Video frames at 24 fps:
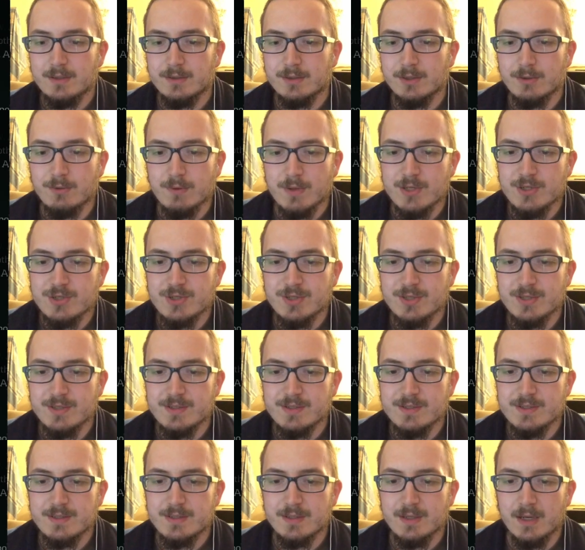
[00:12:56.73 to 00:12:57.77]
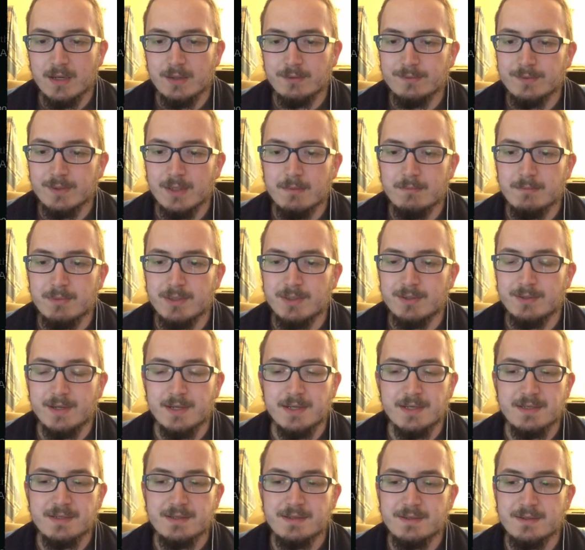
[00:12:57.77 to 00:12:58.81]
The questions outnumber the
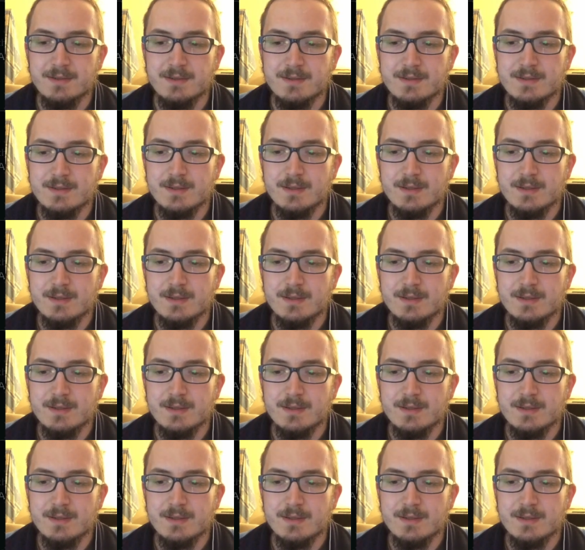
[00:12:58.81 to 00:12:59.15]
answers.